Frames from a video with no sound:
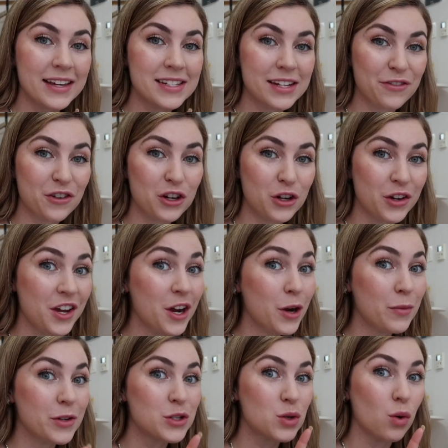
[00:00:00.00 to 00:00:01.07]
And if you're new
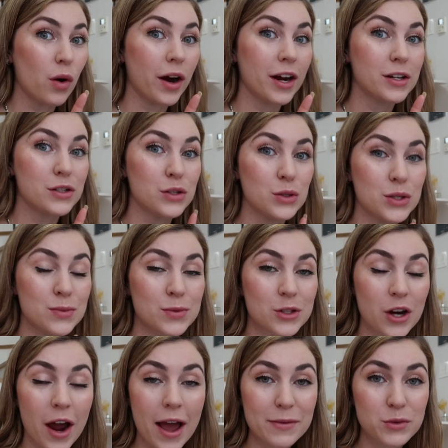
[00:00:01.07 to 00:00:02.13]
here, be sure to
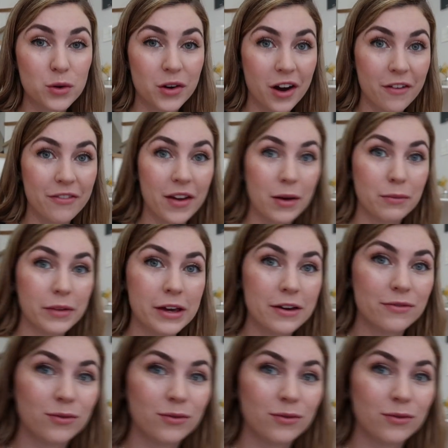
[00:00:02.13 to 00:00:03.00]
subscribe, join our family